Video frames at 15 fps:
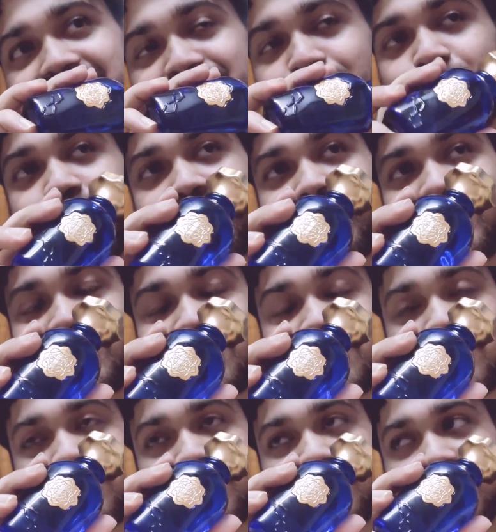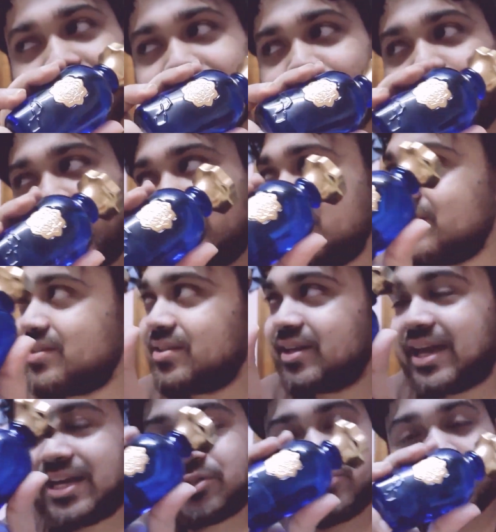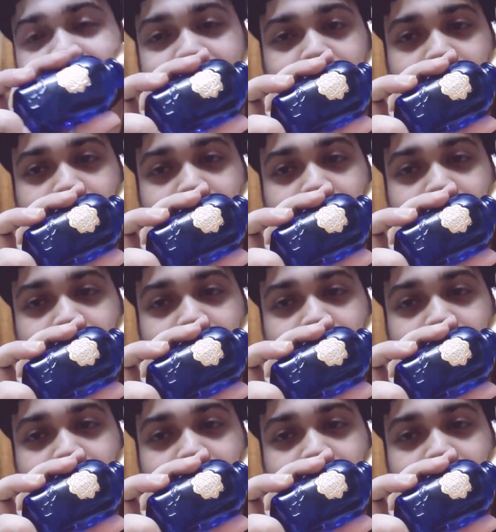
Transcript: If you wear this if you wear this in casual